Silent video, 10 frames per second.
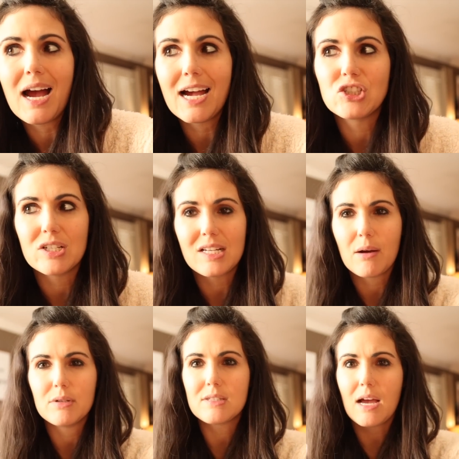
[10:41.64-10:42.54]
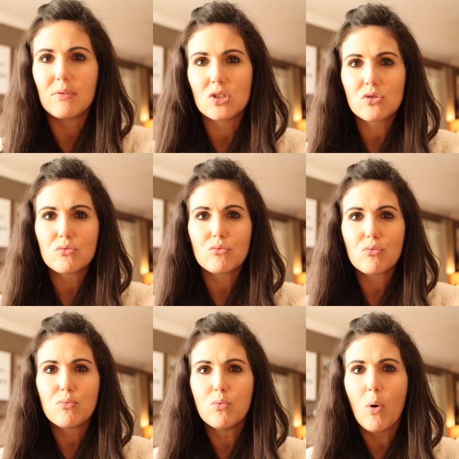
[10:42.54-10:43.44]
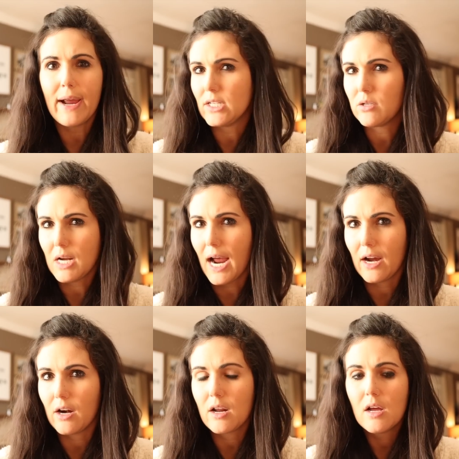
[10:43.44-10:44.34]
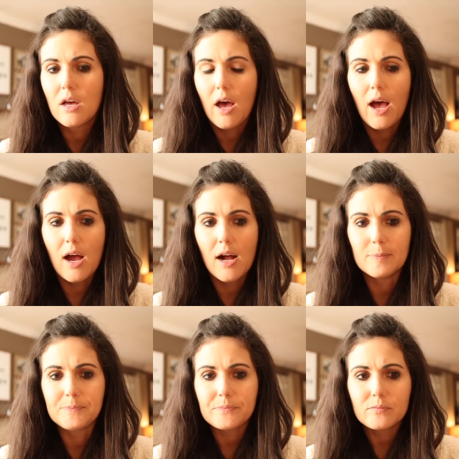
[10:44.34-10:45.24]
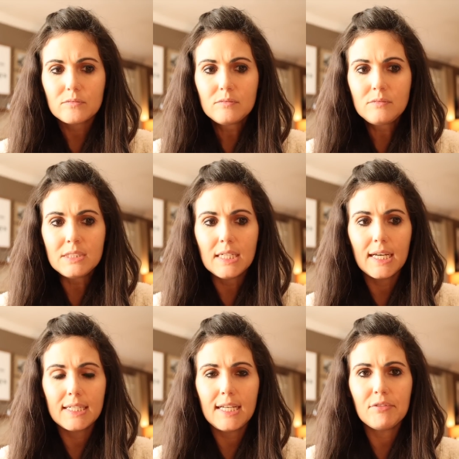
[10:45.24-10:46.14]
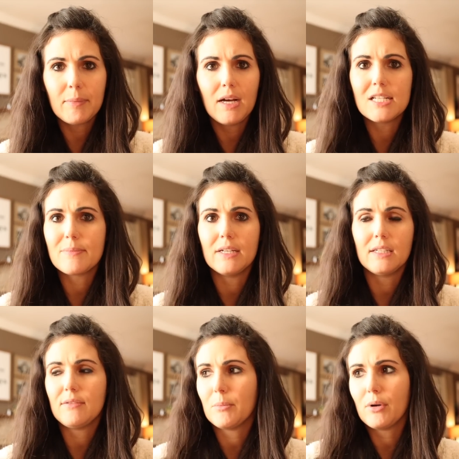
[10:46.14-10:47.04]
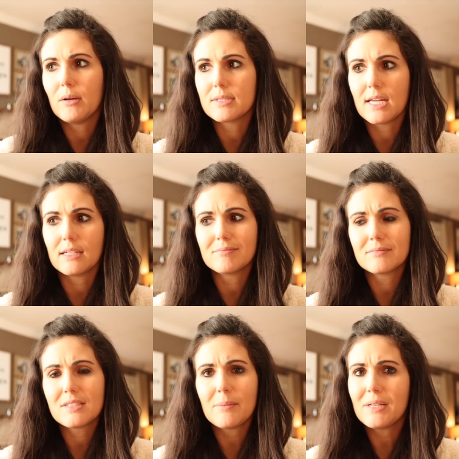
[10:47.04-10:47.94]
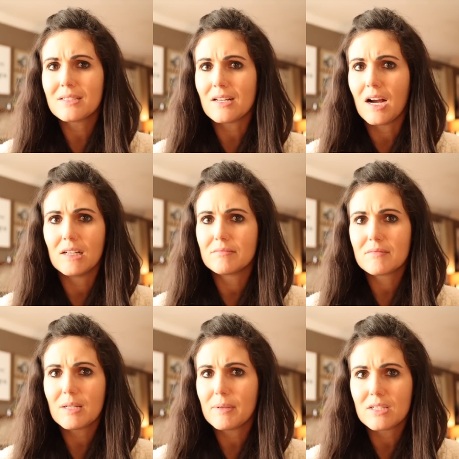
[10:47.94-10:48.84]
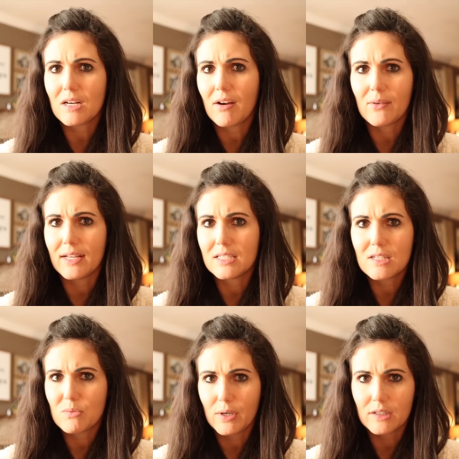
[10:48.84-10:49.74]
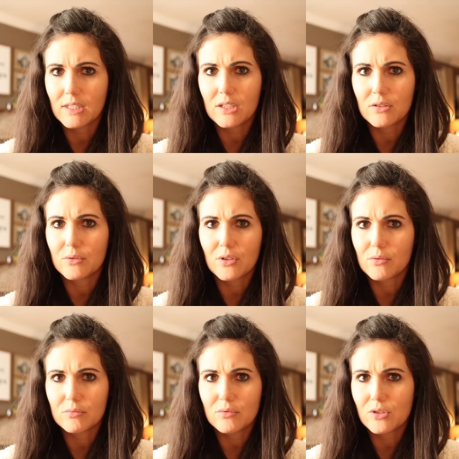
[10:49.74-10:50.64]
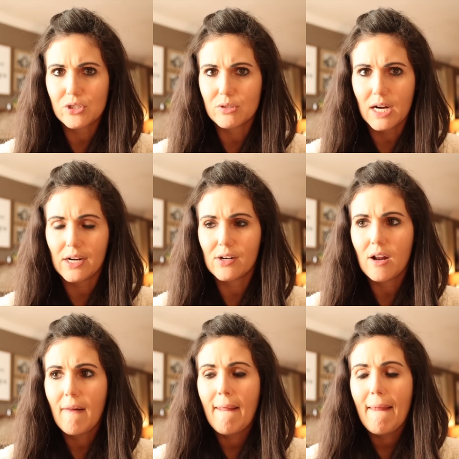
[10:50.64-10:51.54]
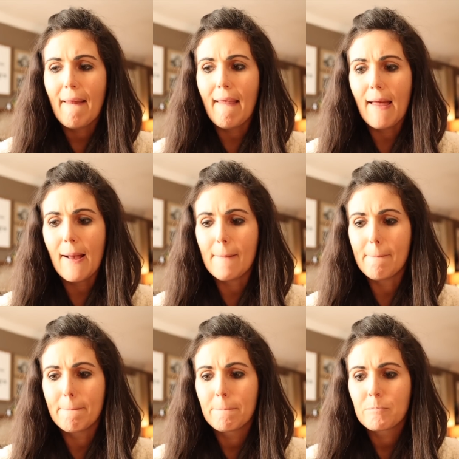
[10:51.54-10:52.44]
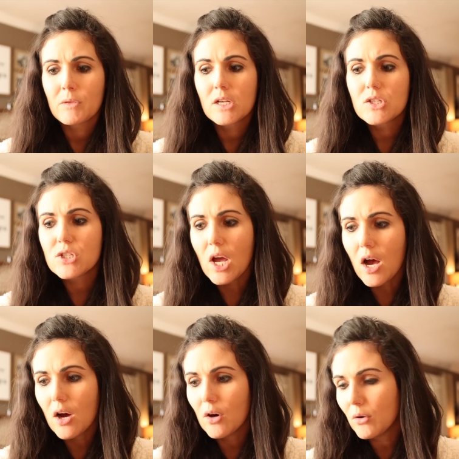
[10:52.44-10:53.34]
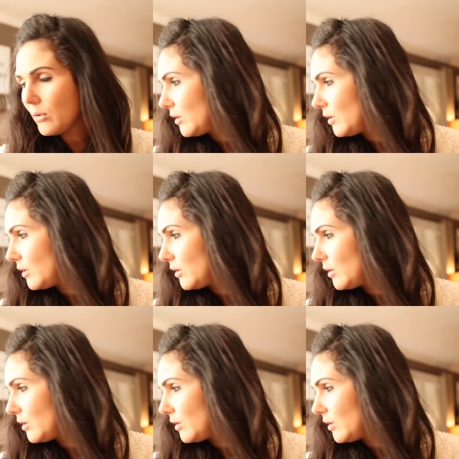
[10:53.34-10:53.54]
I was way too tired. And even my husband, even Brett was like, something's not quite right. This is weird. Like you're too tired. So